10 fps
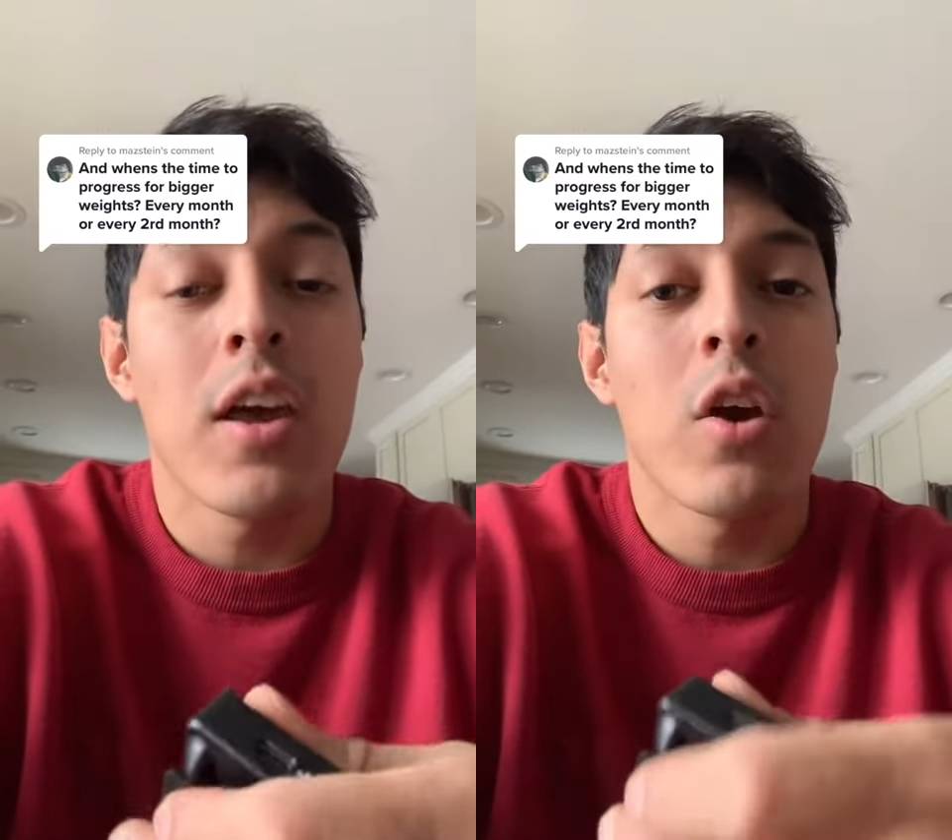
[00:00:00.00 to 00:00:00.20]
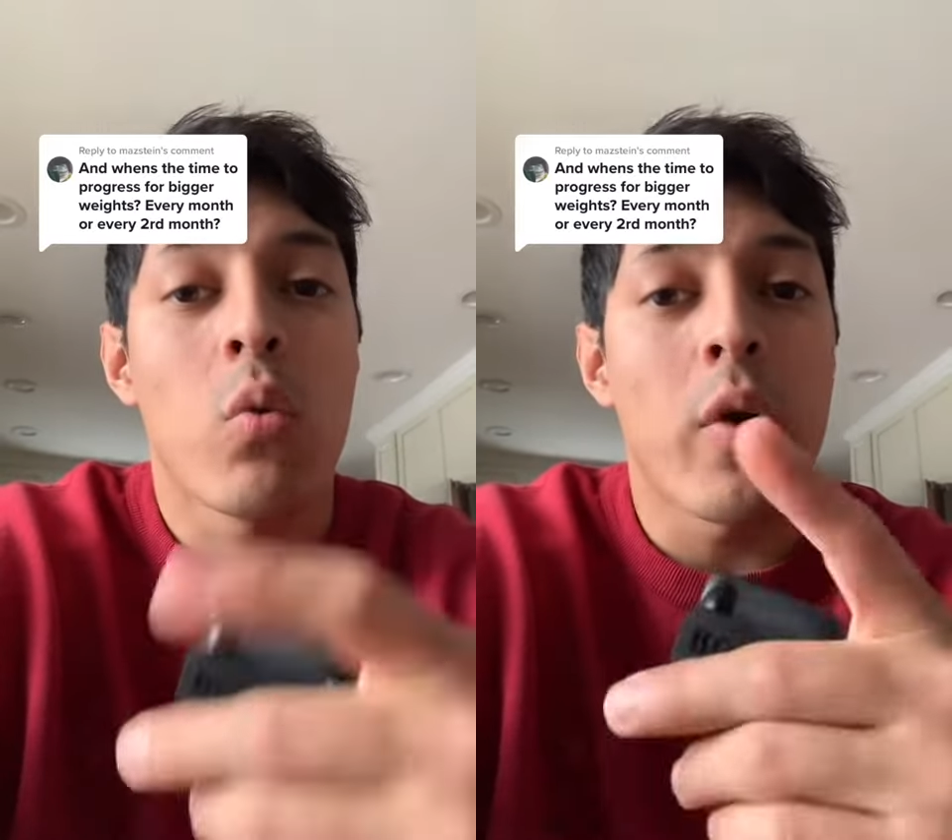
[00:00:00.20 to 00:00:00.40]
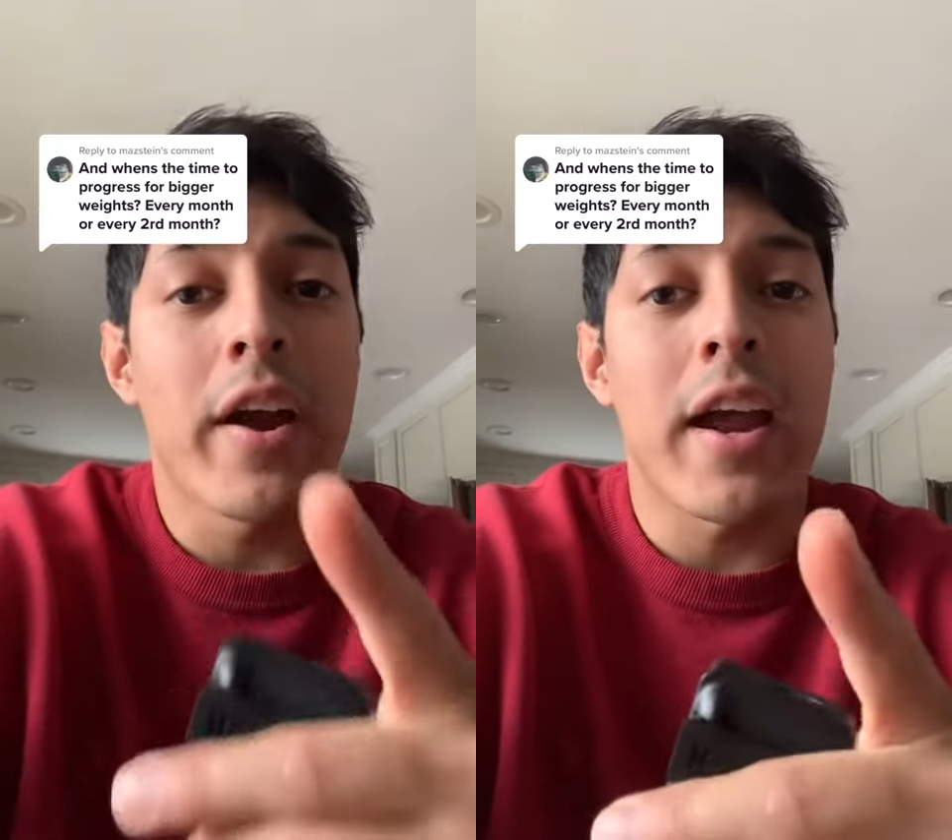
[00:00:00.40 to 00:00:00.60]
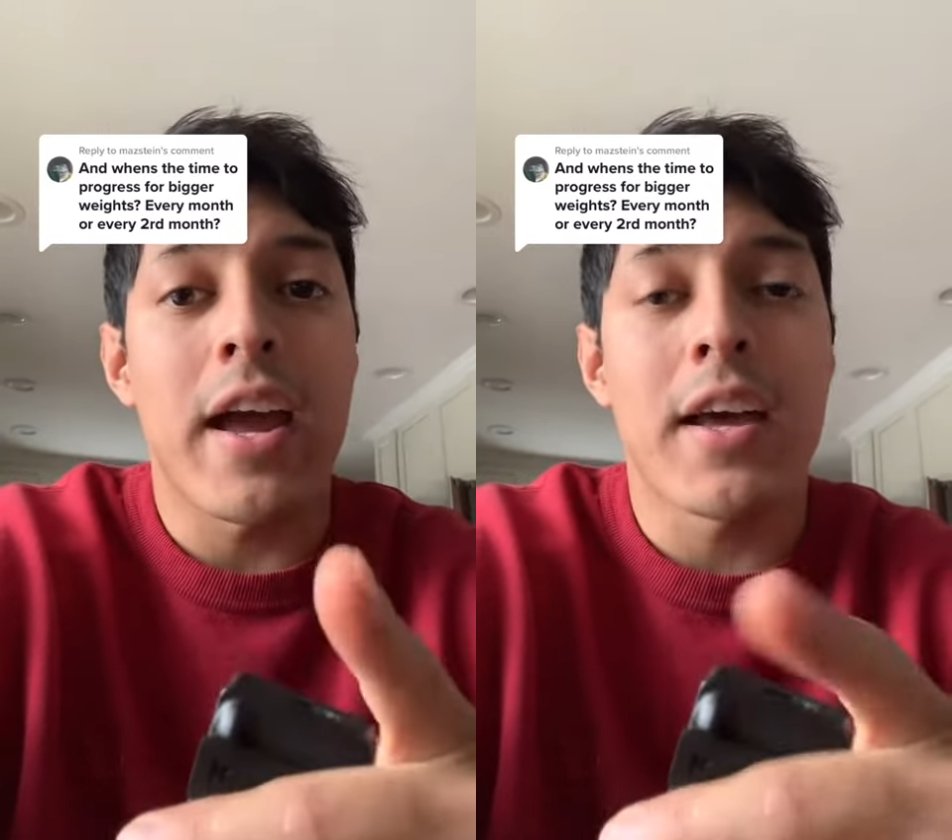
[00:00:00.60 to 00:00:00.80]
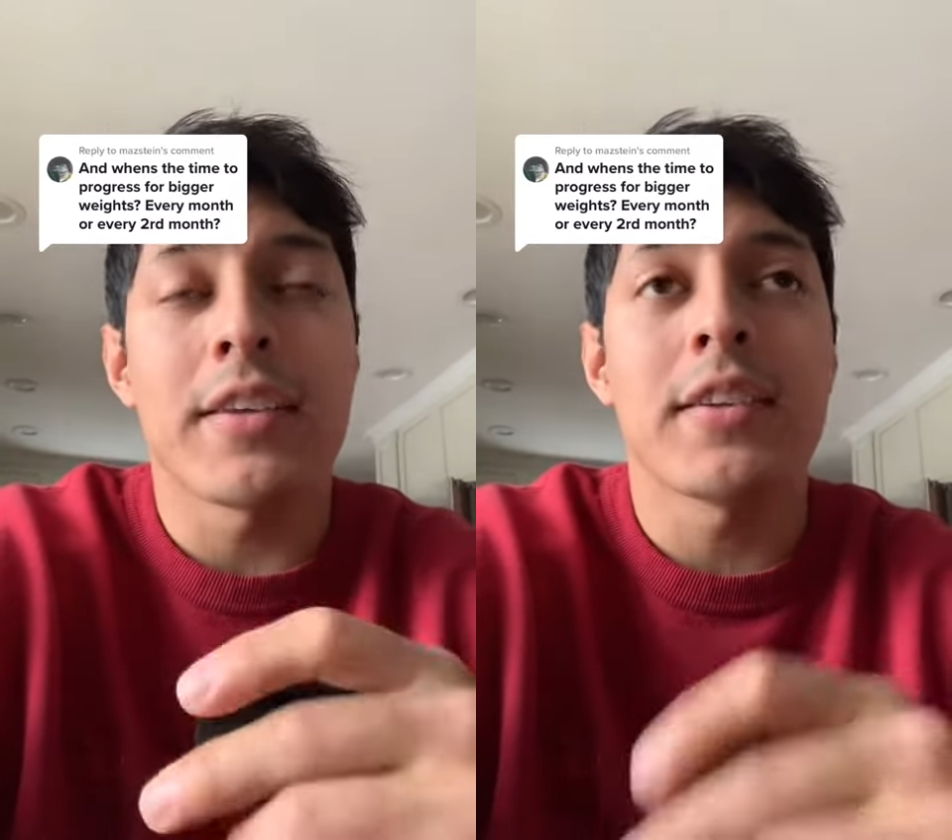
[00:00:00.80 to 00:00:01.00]

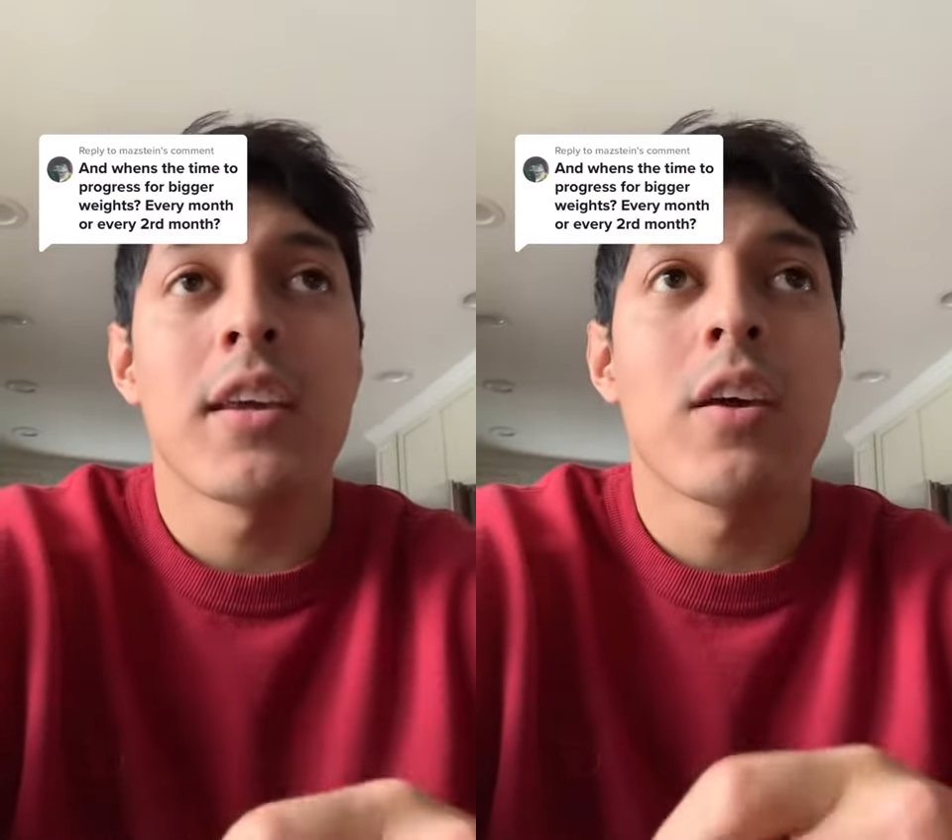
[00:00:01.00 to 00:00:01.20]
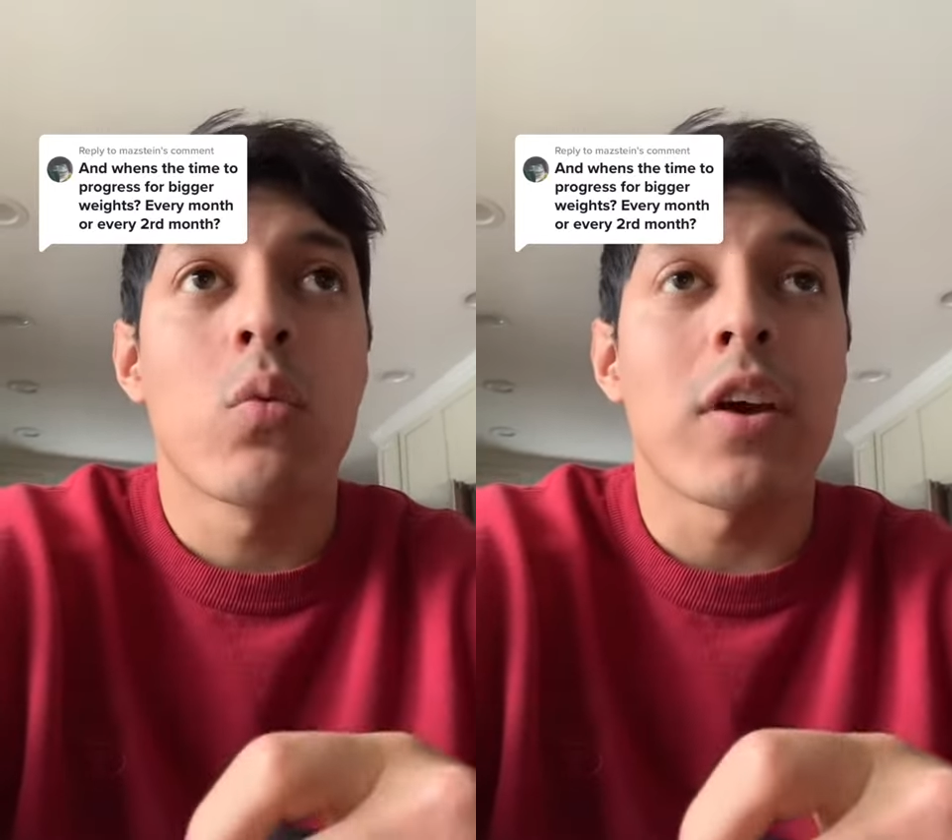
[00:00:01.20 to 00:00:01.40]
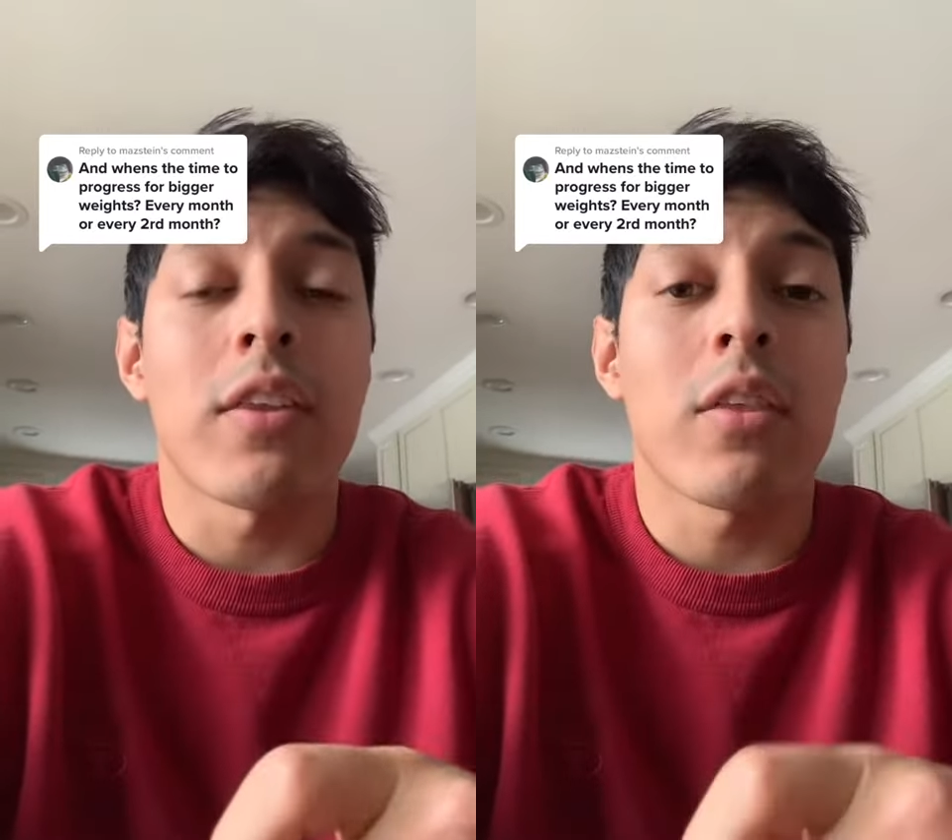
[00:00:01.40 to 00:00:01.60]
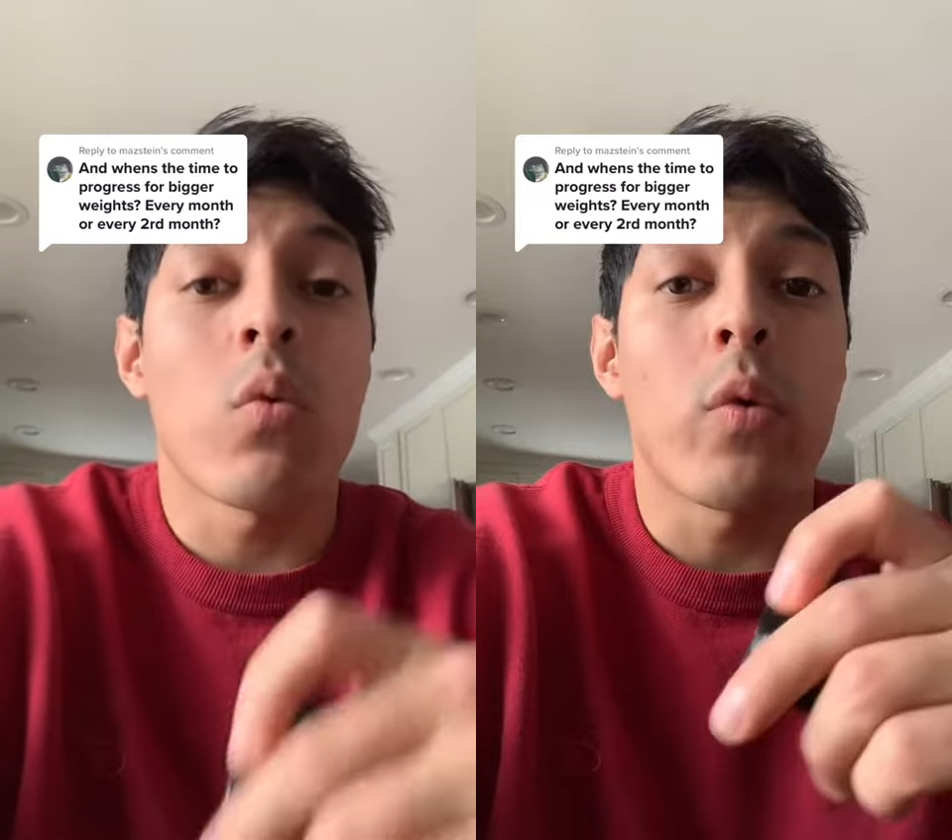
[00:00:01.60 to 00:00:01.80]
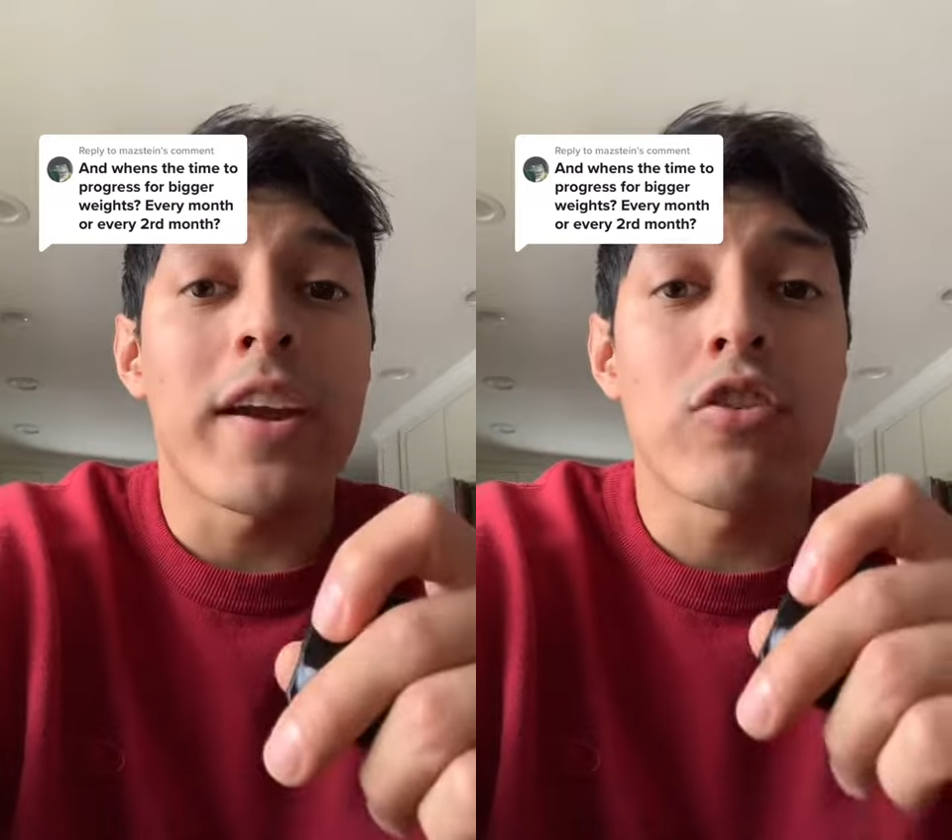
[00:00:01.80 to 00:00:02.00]
Whereas with
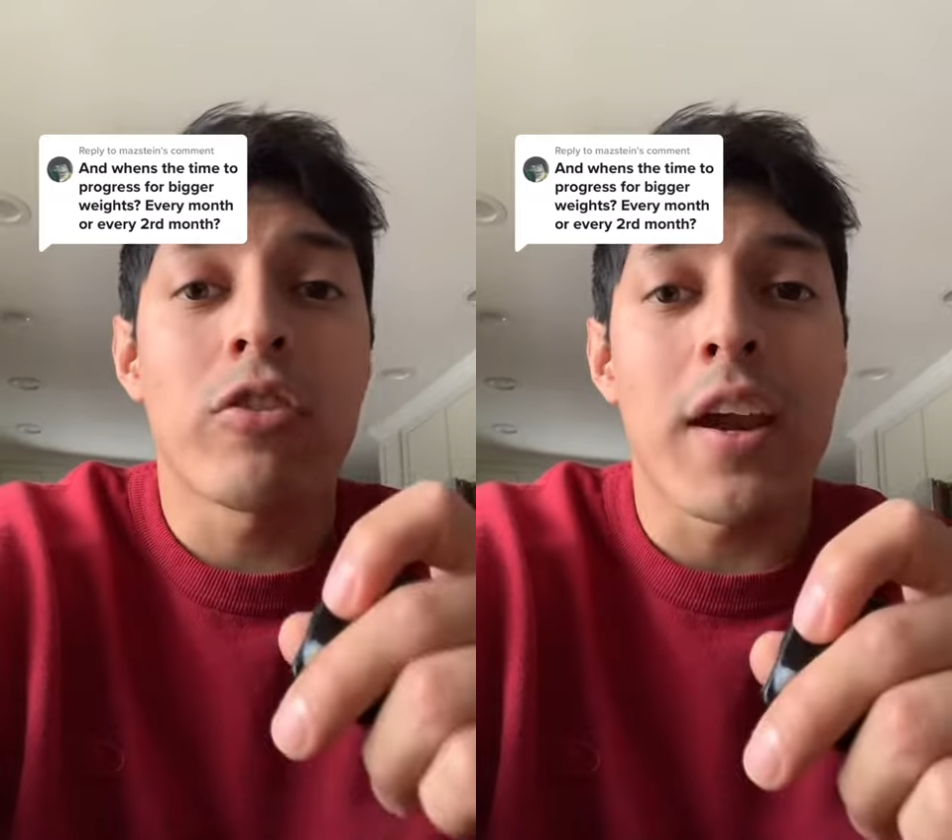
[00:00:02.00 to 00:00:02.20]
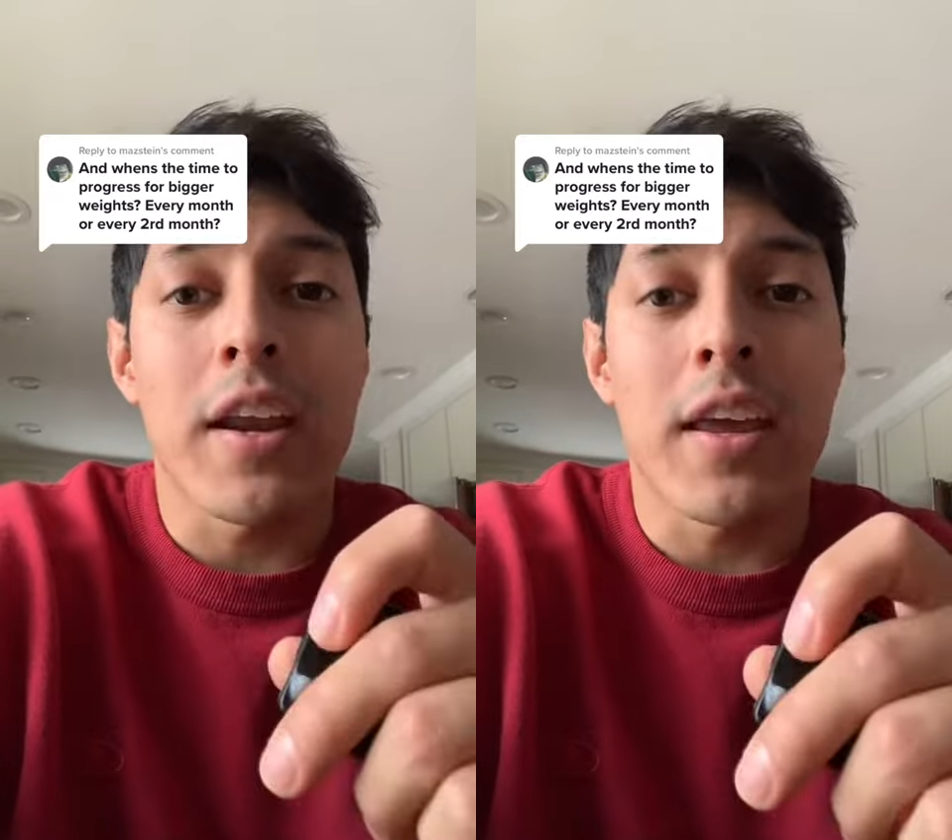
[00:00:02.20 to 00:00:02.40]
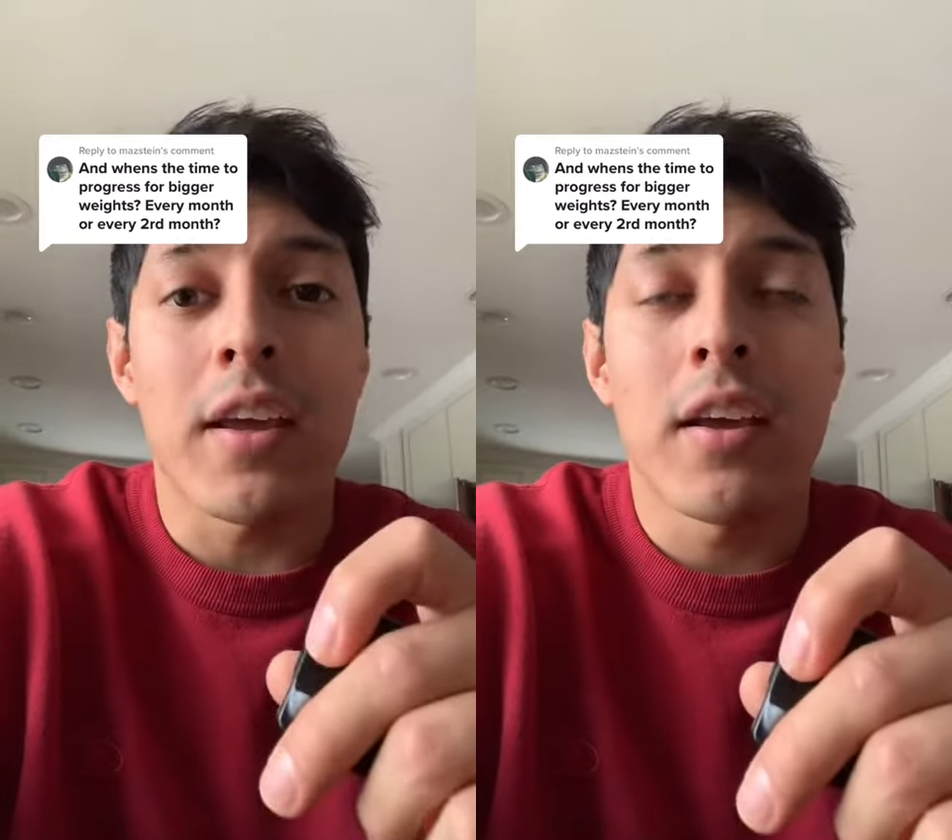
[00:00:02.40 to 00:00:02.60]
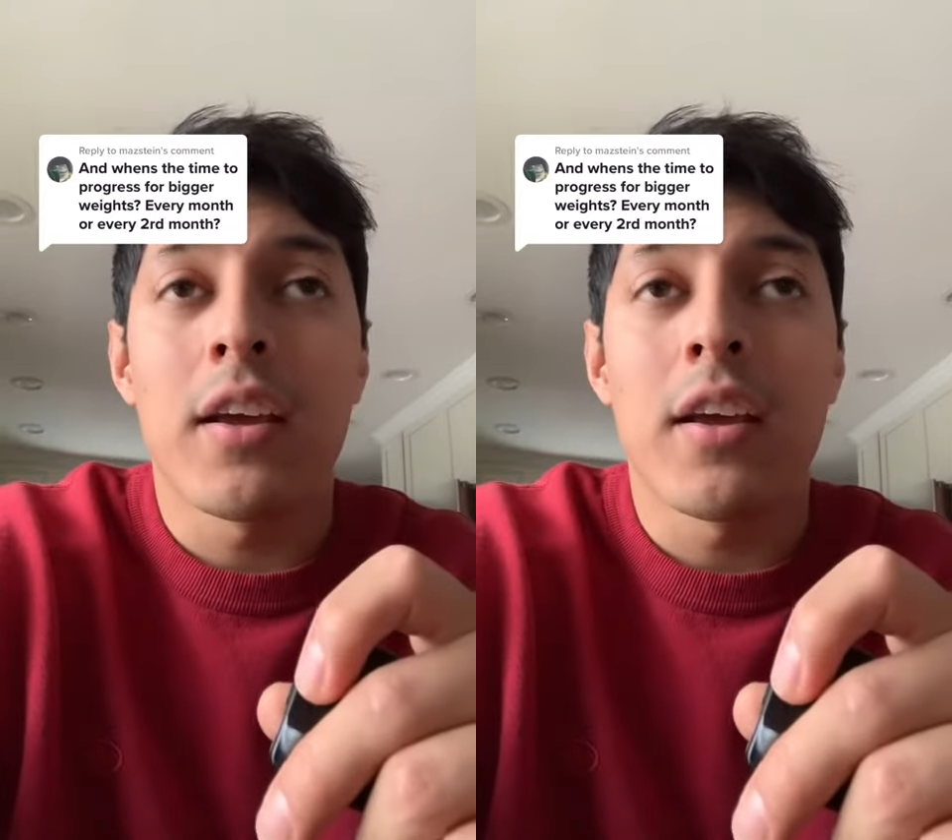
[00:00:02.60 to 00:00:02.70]
weight training,